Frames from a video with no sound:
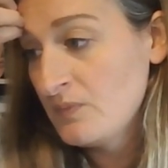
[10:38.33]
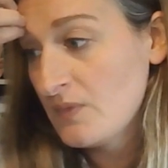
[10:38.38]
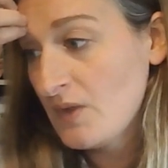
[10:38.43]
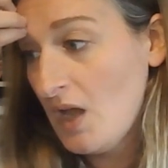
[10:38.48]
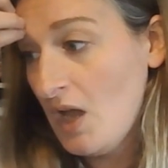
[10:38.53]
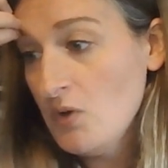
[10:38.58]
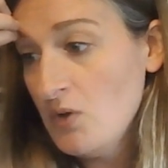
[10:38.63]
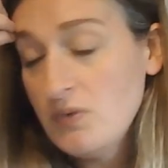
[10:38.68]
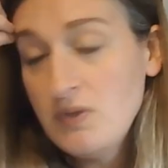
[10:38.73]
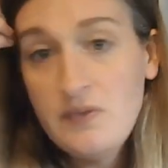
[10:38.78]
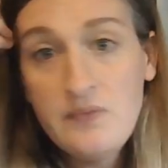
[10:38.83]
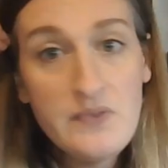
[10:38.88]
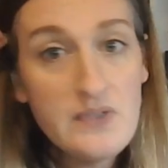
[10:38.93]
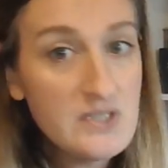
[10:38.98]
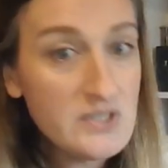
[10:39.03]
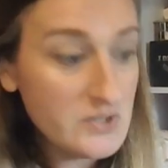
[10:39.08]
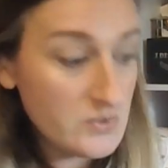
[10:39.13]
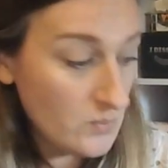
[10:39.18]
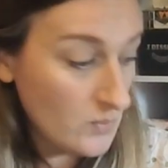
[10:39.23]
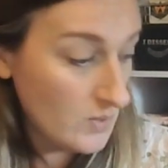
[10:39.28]
I only
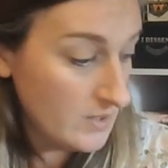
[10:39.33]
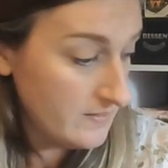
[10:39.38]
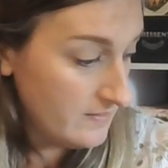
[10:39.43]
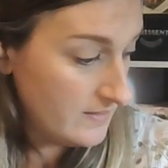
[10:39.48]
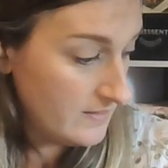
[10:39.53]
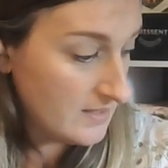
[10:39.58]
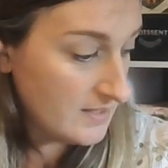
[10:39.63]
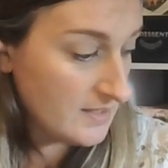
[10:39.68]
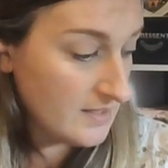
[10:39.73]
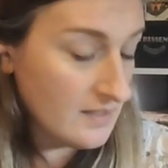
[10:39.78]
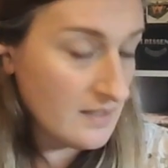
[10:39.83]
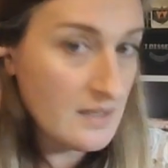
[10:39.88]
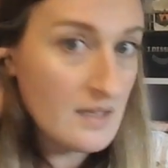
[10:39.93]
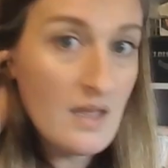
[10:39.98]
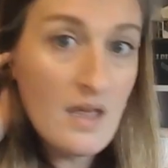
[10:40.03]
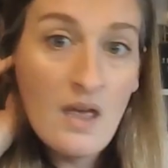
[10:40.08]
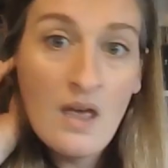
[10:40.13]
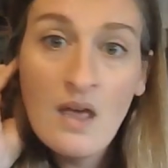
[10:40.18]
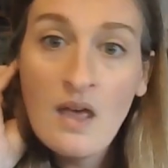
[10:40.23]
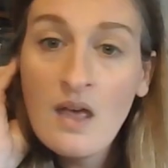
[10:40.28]
finished one thing
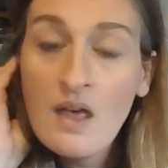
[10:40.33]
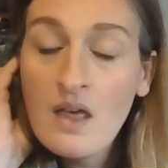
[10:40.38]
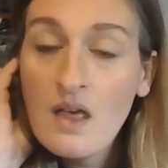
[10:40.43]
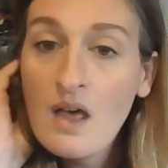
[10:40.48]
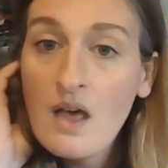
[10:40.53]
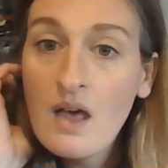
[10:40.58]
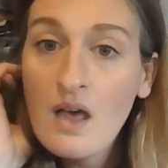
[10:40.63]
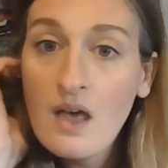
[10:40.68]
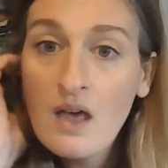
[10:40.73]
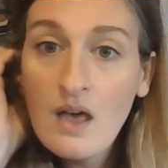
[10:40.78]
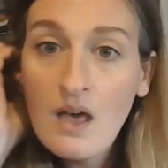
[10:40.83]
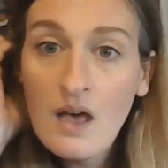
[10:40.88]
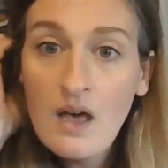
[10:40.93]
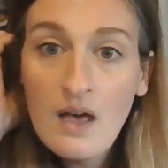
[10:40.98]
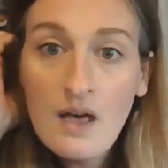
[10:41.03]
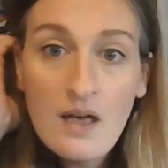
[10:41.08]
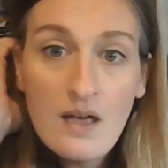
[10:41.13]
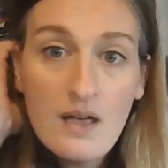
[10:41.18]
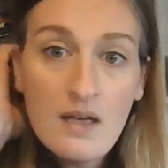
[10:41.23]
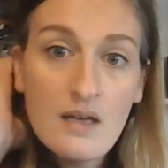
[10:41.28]

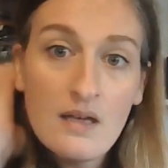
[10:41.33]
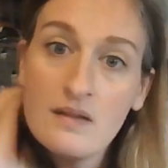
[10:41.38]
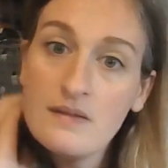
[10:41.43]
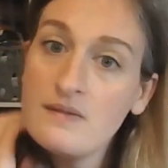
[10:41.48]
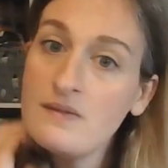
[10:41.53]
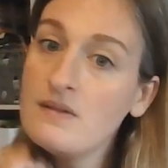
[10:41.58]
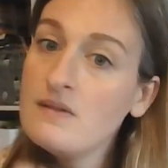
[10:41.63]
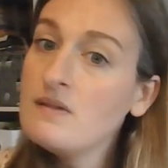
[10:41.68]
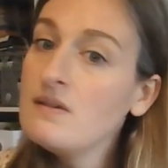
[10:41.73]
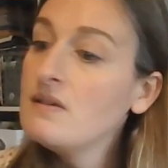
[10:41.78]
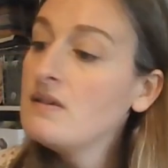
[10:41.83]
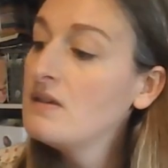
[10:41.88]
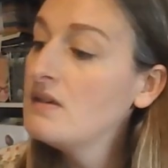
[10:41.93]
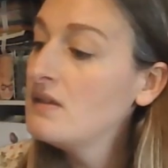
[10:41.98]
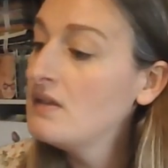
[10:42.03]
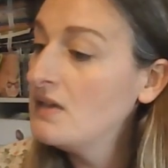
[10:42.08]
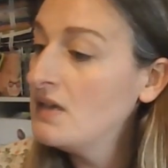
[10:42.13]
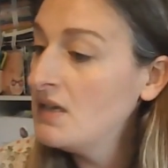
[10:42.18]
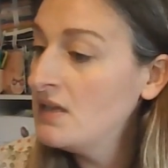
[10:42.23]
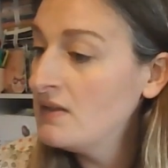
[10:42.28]

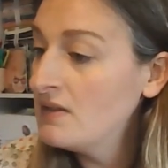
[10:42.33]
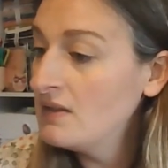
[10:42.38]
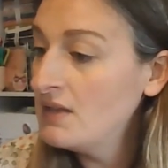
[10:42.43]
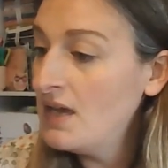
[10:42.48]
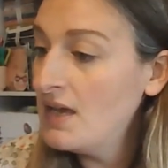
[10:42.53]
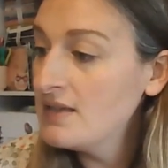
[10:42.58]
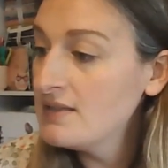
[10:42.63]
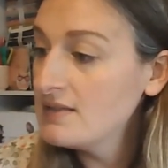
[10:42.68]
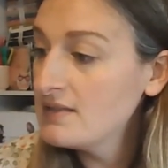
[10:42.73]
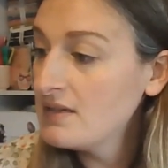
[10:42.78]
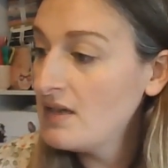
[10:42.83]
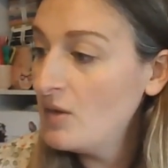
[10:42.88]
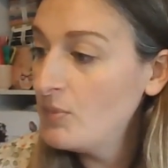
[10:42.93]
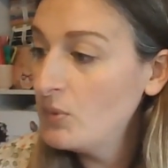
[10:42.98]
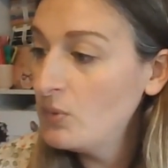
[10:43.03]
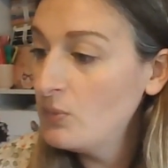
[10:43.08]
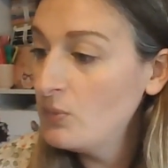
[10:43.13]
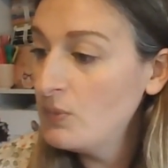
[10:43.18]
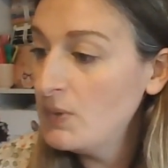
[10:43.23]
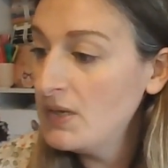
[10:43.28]
in the last
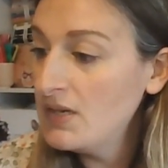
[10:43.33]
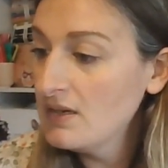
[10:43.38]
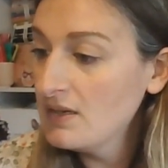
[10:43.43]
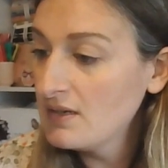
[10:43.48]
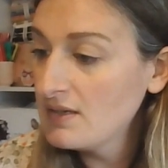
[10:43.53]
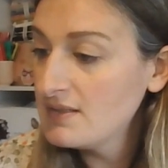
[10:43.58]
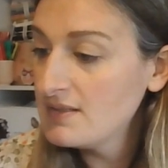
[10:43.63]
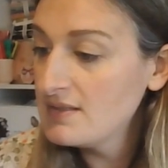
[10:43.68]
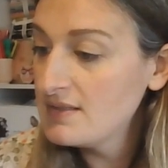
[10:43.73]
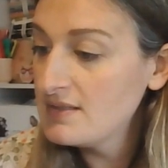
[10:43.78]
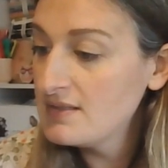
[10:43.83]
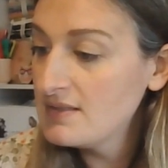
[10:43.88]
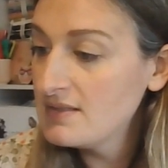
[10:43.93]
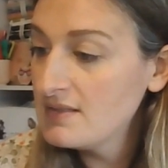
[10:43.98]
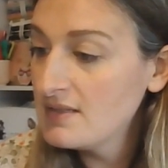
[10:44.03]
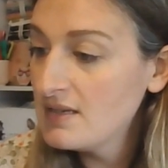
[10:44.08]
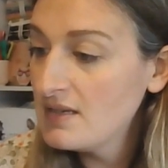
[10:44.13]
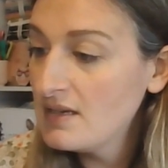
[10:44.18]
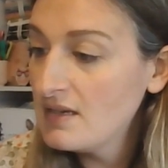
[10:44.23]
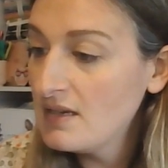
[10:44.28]
couple weeks.